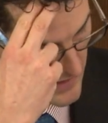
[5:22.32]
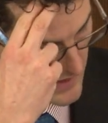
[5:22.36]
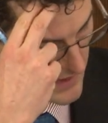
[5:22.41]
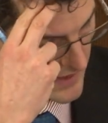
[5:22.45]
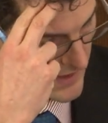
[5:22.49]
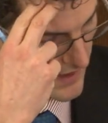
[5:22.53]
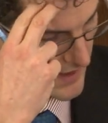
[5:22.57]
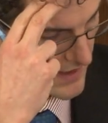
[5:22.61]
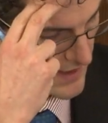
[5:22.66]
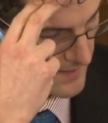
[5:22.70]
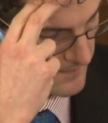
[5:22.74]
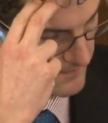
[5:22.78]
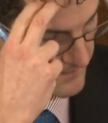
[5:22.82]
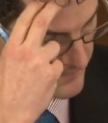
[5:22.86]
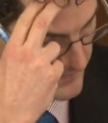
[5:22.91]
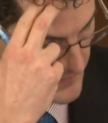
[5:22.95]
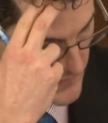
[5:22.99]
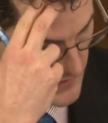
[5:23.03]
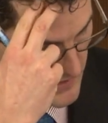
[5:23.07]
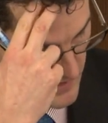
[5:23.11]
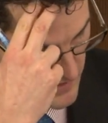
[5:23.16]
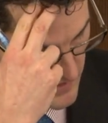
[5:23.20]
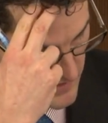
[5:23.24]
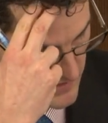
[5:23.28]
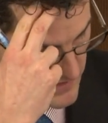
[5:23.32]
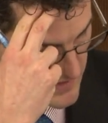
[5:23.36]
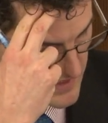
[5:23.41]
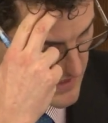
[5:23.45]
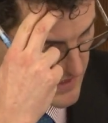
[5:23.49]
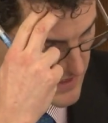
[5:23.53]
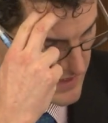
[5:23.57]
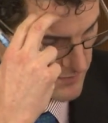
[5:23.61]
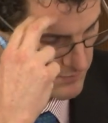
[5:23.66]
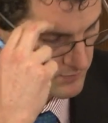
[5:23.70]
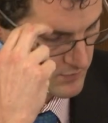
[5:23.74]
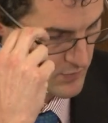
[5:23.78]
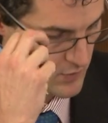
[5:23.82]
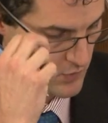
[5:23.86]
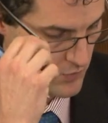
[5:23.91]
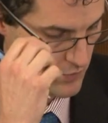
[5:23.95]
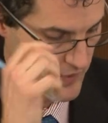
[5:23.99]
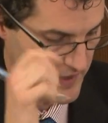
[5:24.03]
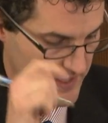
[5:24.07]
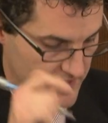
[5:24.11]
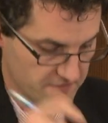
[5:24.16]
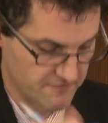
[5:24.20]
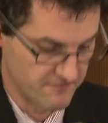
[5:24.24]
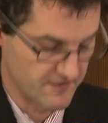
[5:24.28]
Um, the,
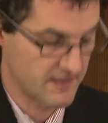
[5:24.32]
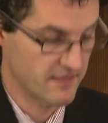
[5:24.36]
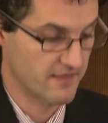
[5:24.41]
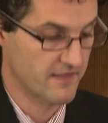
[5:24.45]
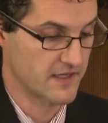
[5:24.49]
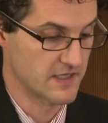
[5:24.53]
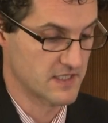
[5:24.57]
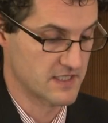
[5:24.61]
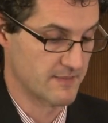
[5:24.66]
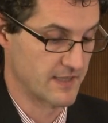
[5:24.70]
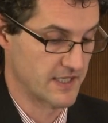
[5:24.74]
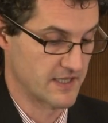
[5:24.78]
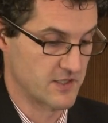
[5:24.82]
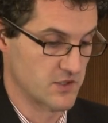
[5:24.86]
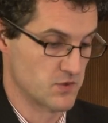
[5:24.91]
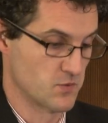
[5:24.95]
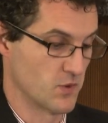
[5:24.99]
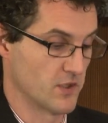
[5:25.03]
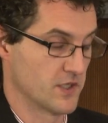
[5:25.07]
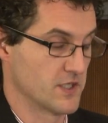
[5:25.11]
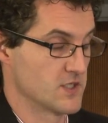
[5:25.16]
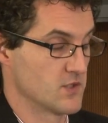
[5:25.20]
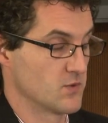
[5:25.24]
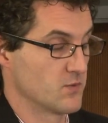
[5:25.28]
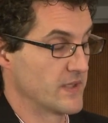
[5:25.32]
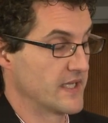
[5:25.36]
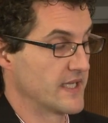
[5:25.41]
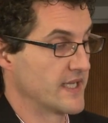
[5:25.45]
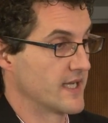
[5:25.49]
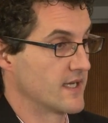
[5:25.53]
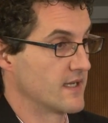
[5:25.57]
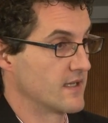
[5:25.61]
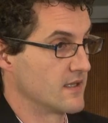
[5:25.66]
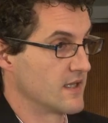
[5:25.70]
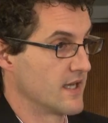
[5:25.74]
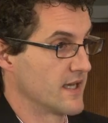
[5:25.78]
one of the fun things about this work is that we get a lot